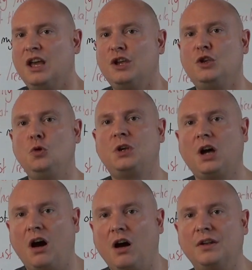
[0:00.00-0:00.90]
you
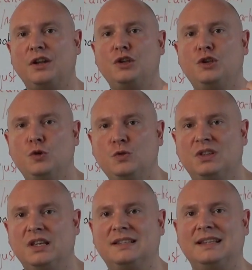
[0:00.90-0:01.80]
can't use
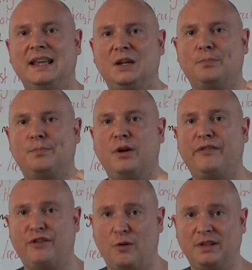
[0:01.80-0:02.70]
this in an
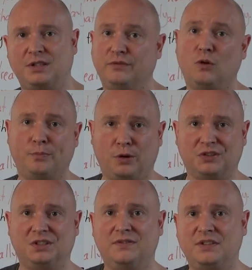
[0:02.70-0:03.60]
affirmative or
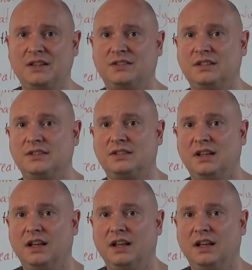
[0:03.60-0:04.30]
positive sentence.